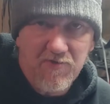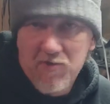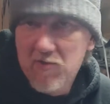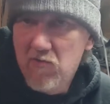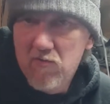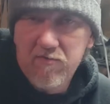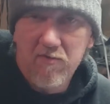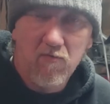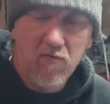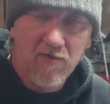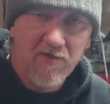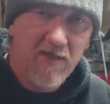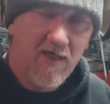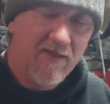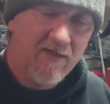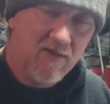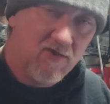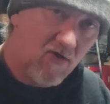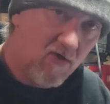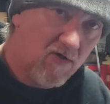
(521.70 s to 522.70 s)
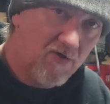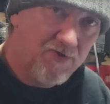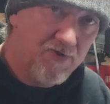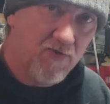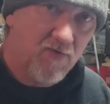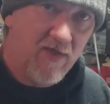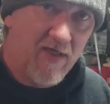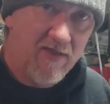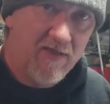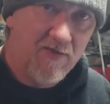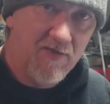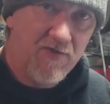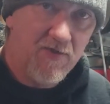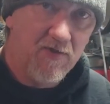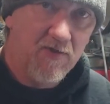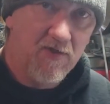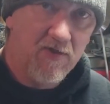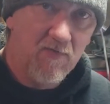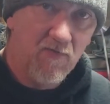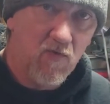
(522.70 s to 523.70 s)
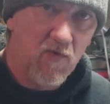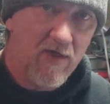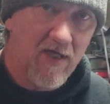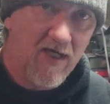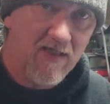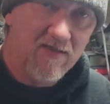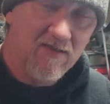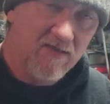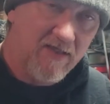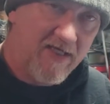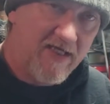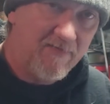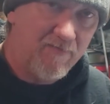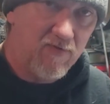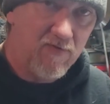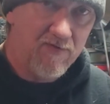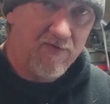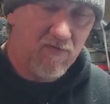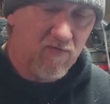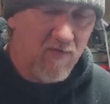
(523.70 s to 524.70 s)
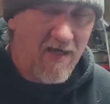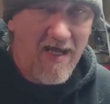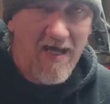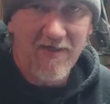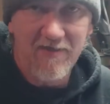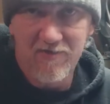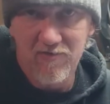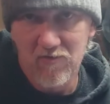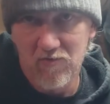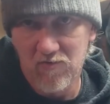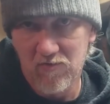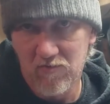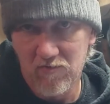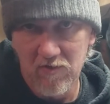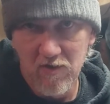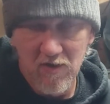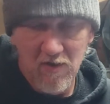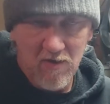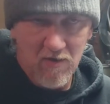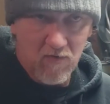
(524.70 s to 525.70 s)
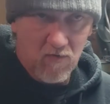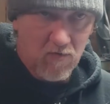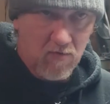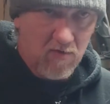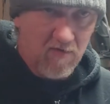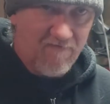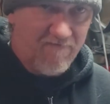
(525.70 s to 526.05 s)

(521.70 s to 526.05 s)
so that we're not incarcerated, so that we're not labeled a radical or a